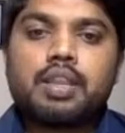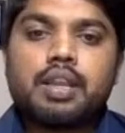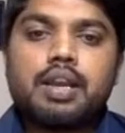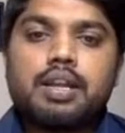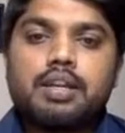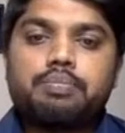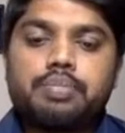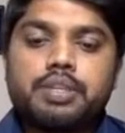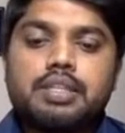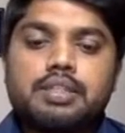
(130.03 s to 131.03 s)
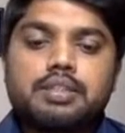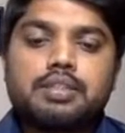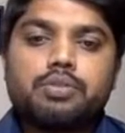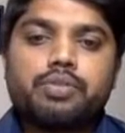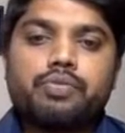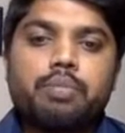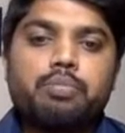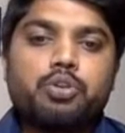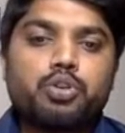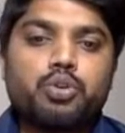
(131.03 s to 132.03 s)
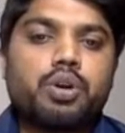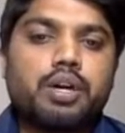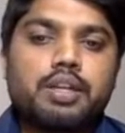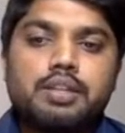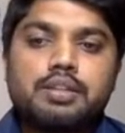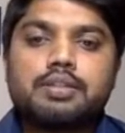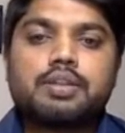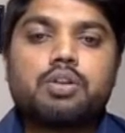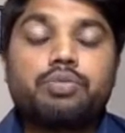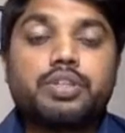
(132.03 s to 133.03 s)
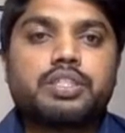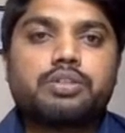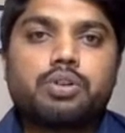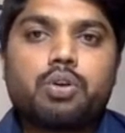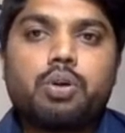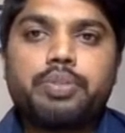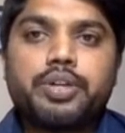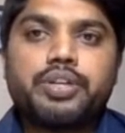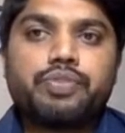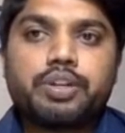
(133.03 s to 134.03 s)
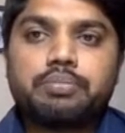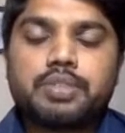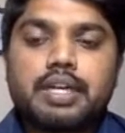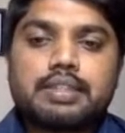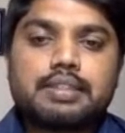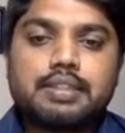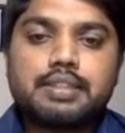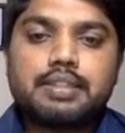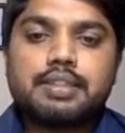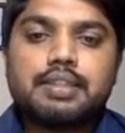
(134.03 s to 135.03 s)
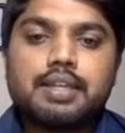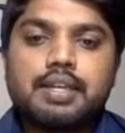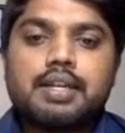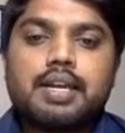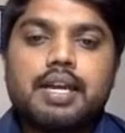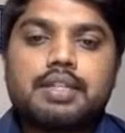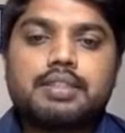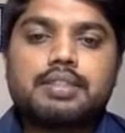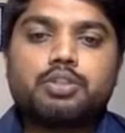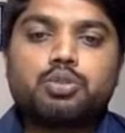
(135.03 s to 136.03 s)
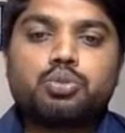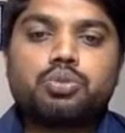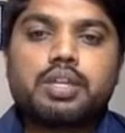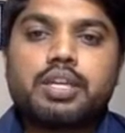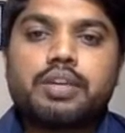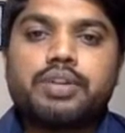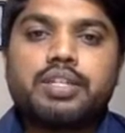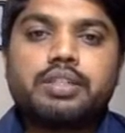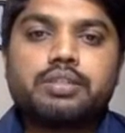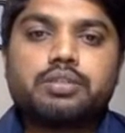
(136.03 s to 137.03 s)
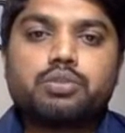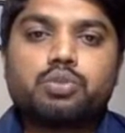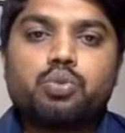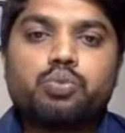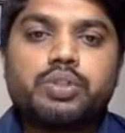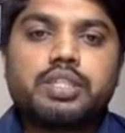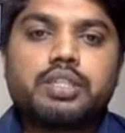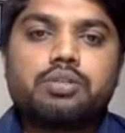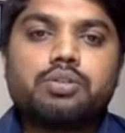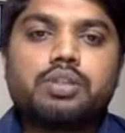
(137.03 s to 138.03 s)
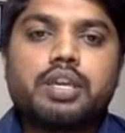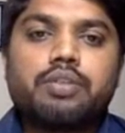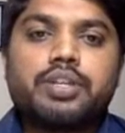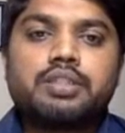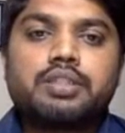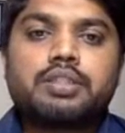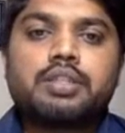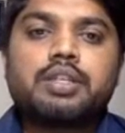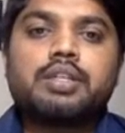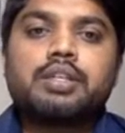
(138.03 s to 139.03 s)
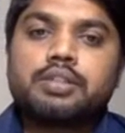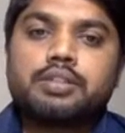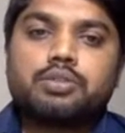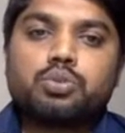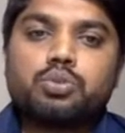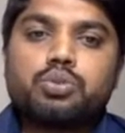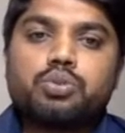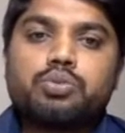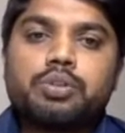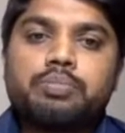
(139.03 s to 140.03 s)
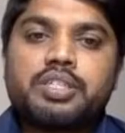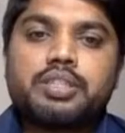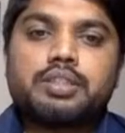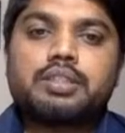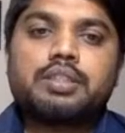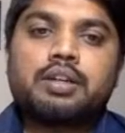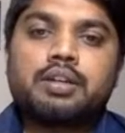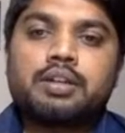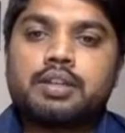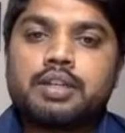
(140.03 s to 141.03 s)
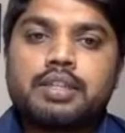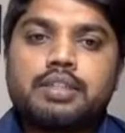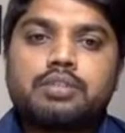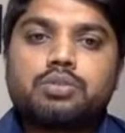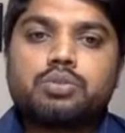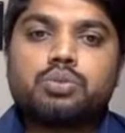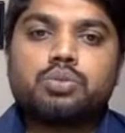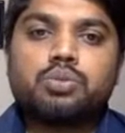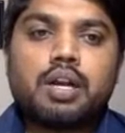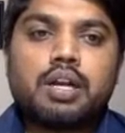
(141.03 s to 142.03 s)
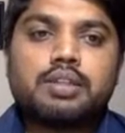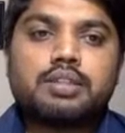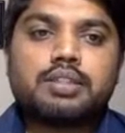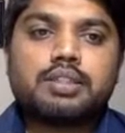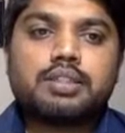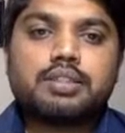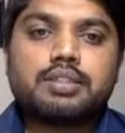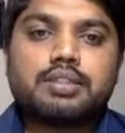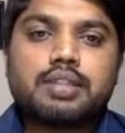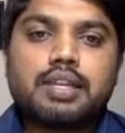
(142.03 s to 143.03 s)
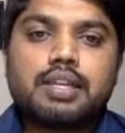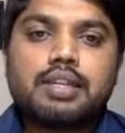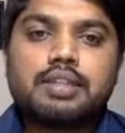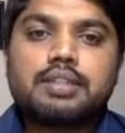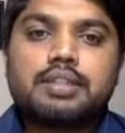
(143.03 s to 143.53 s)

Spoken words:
and place your webhook URL which you have copied from KonnectzIT and choose the events. So which and all events so you will be getting. So I just select